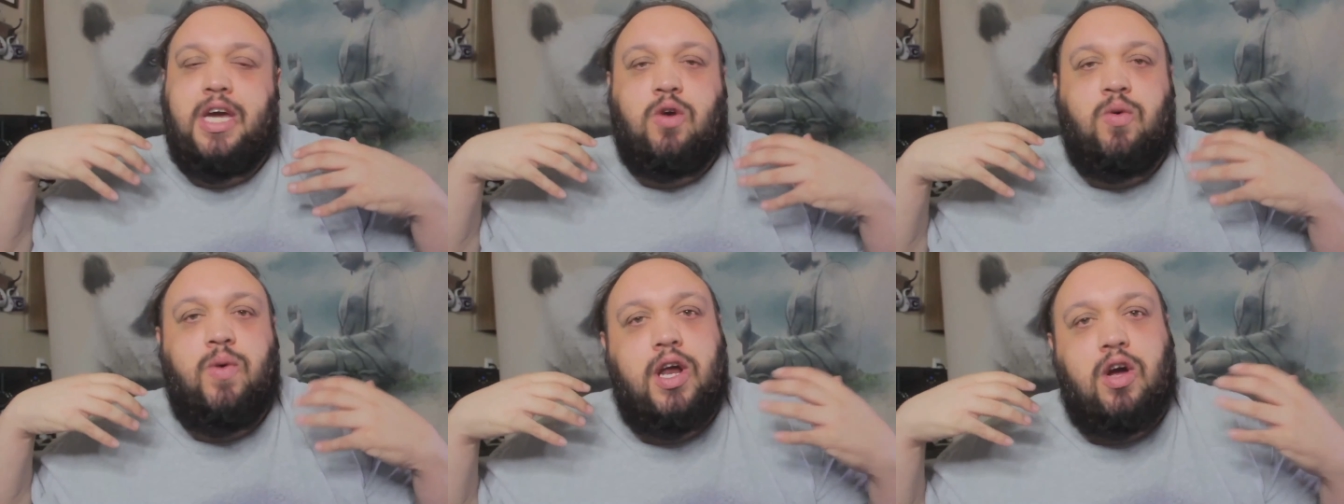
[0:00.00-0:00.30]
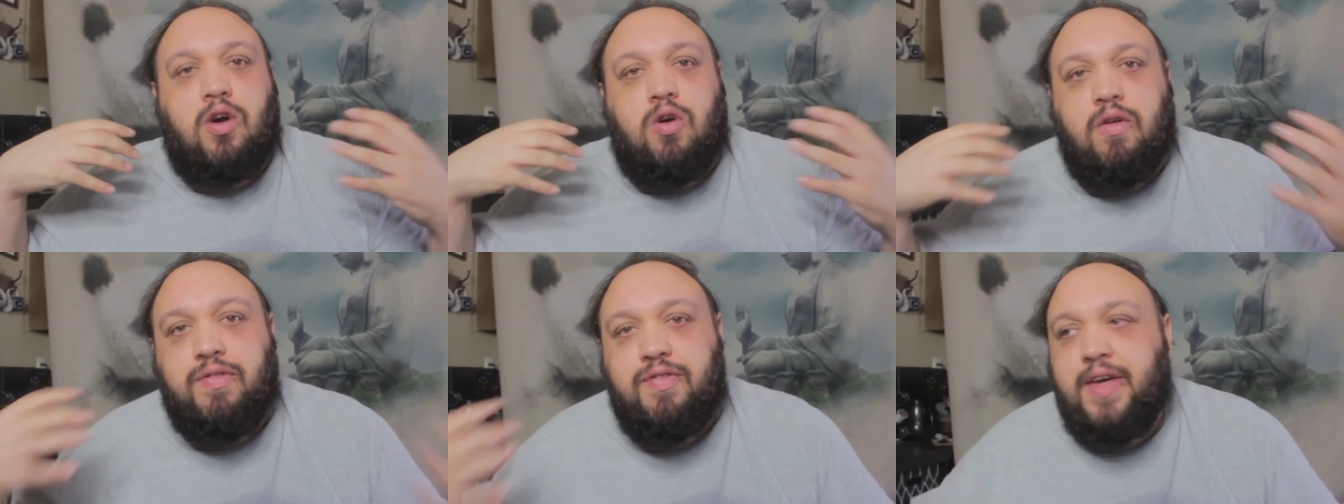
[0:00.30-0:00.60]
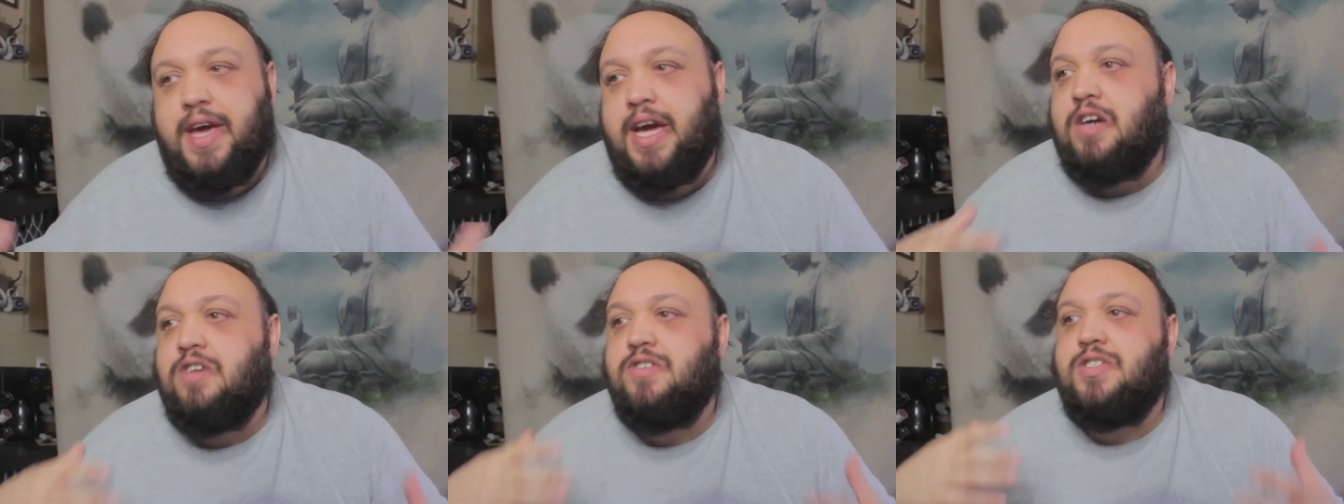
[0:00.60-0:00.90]
to be
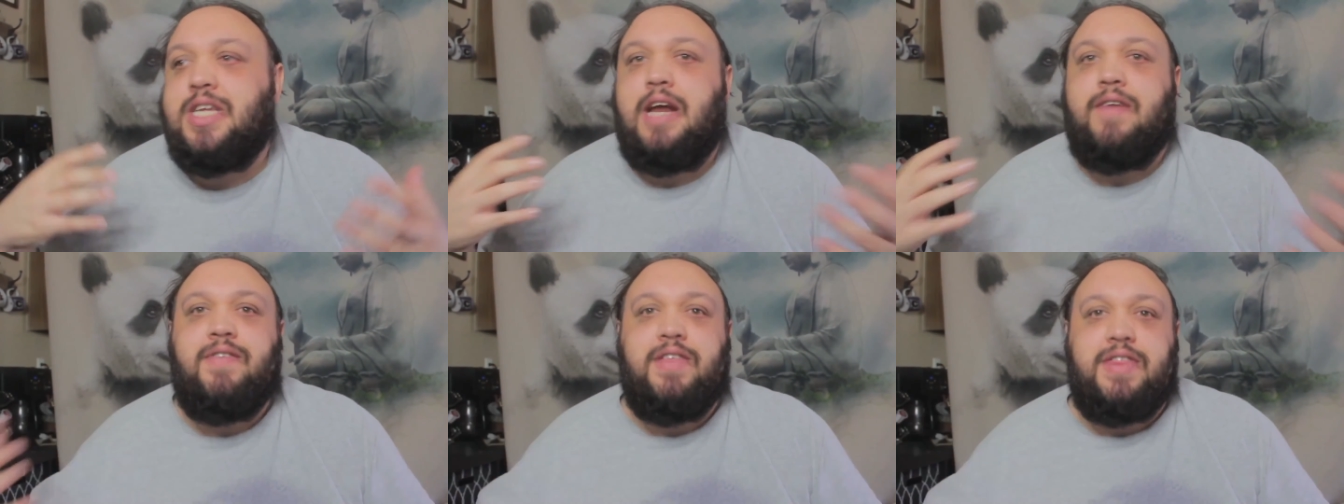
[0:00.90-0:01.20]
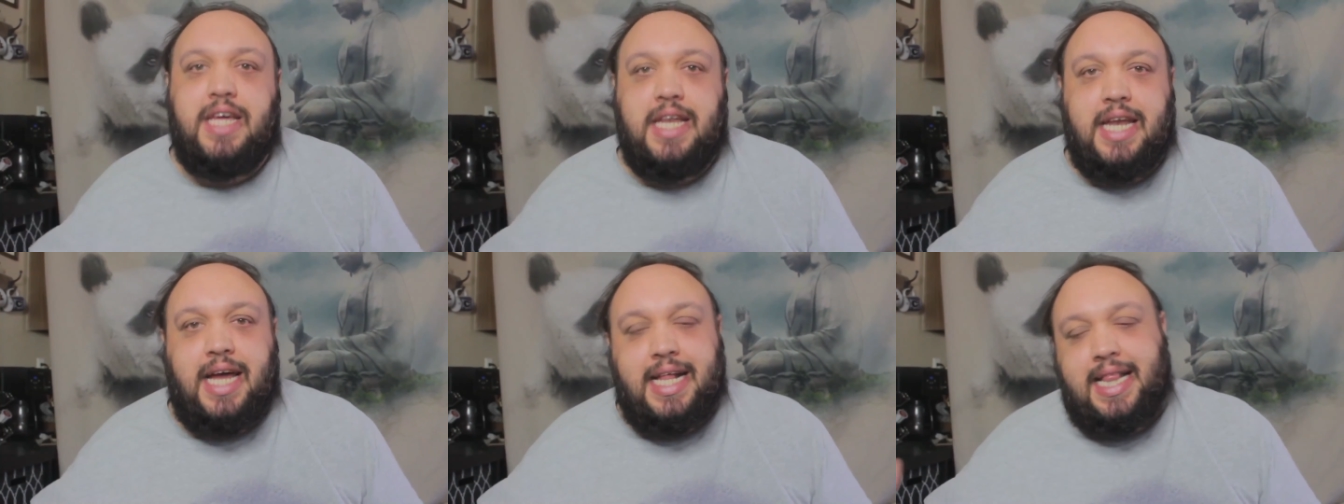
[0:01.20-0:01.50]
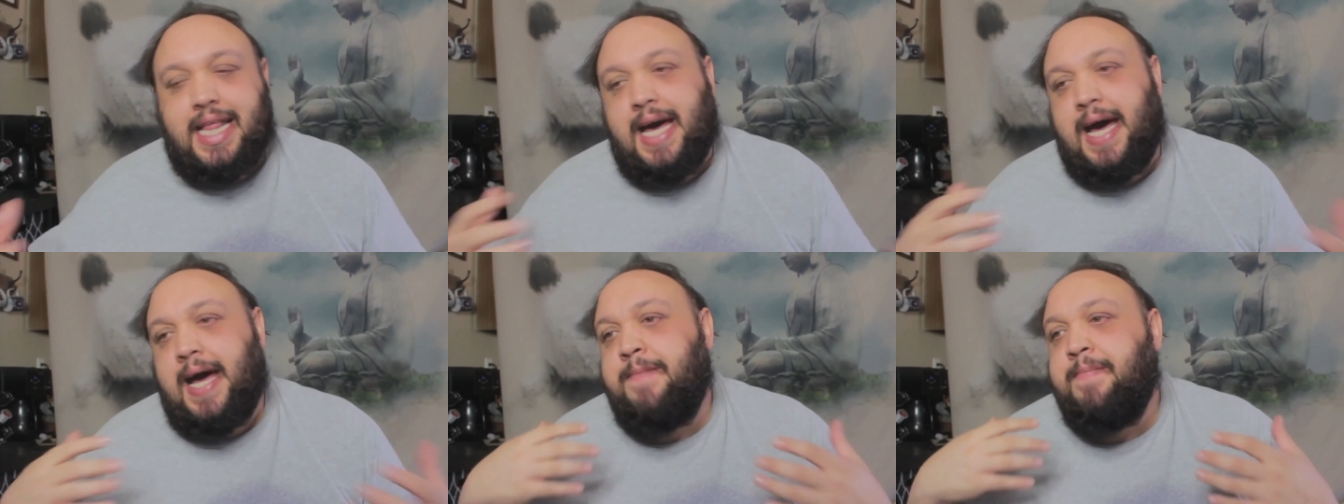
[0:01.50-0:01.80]
critical thinkers and
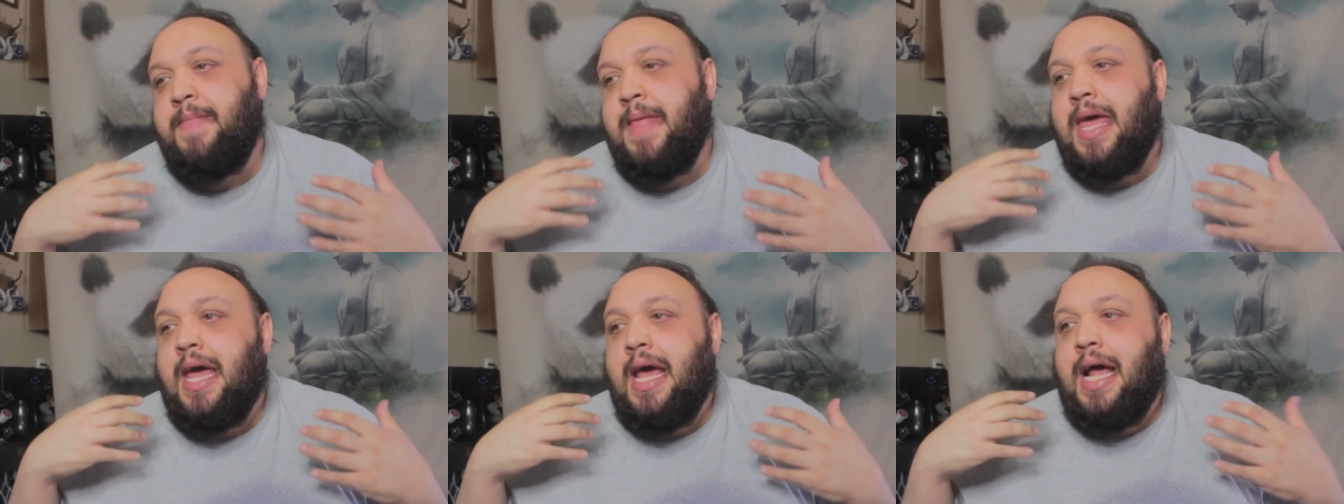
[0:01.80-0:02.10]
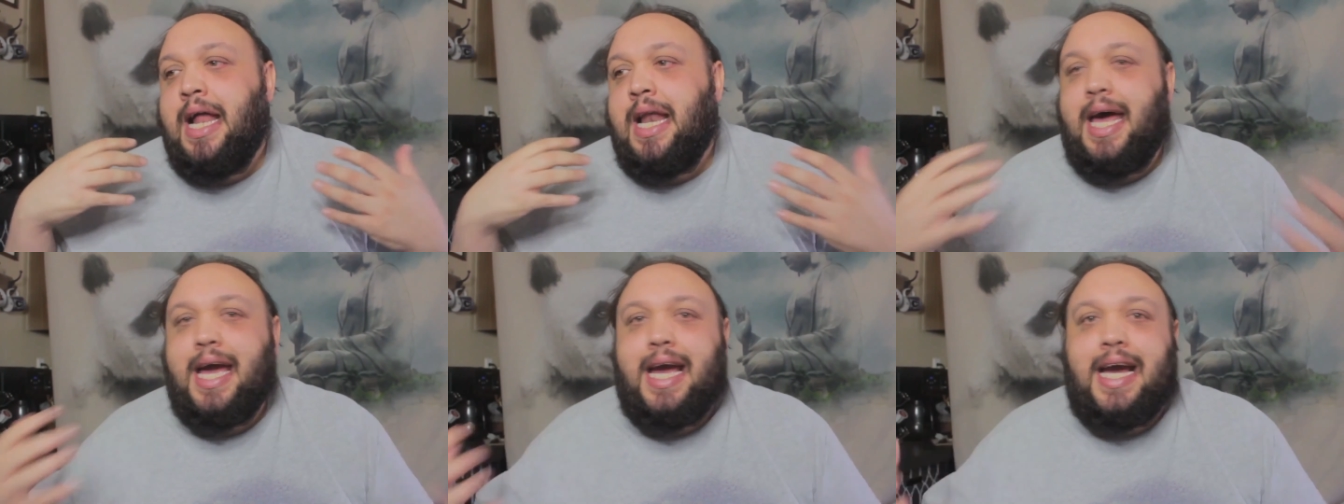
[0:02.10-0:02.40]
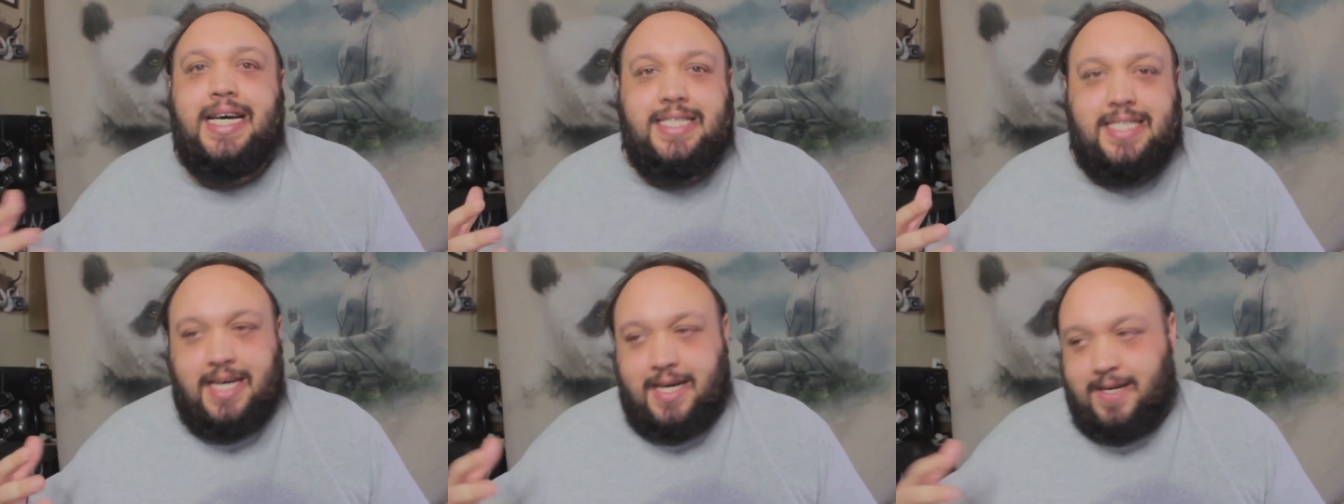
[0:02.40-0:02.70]
everything like that,
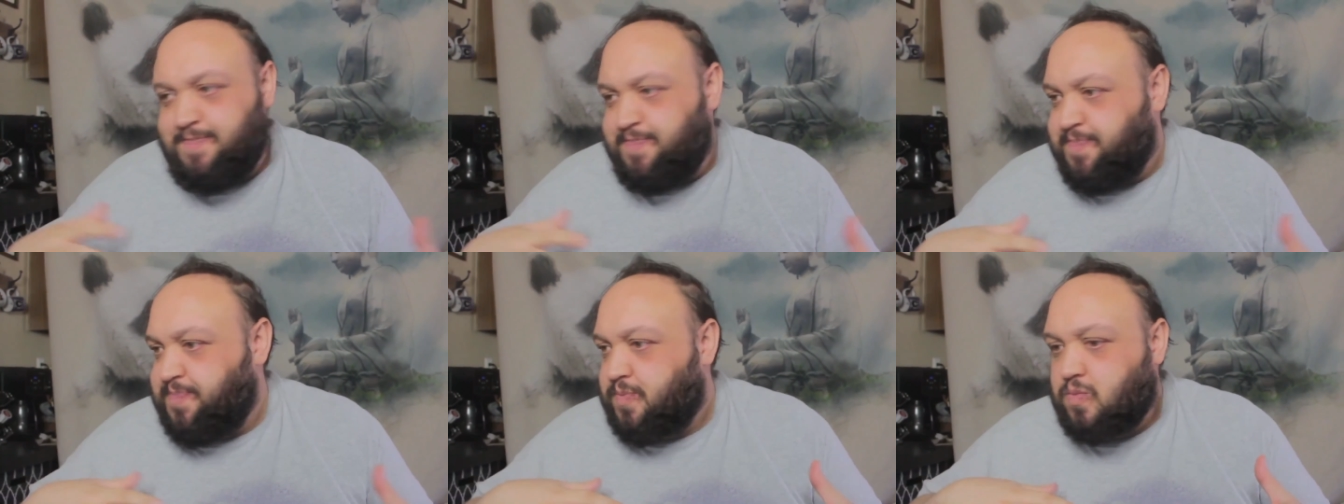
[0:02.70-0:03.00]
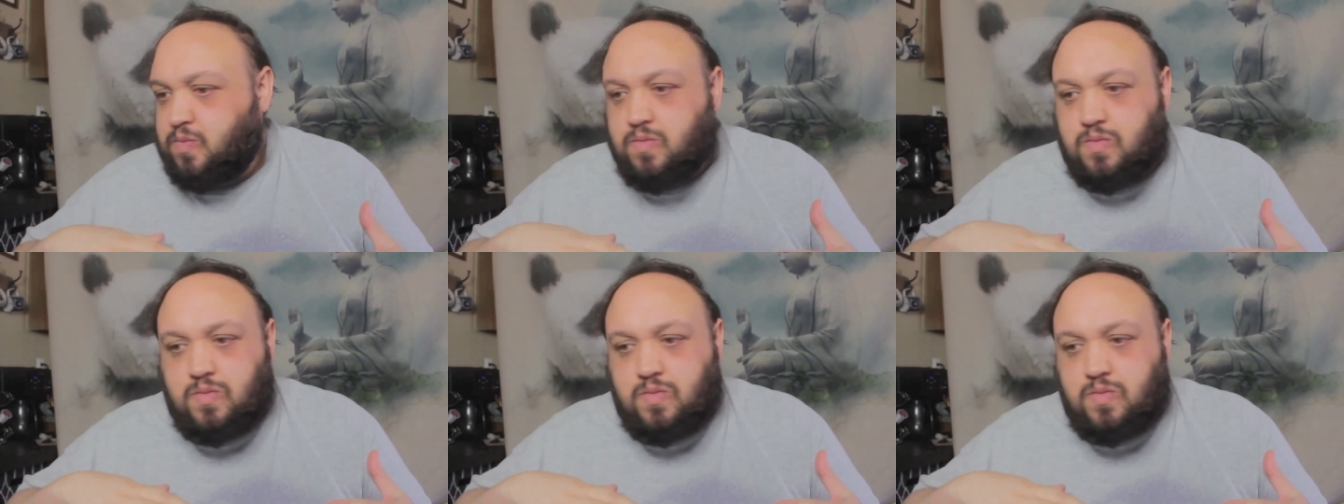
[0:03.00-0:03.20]
like I said,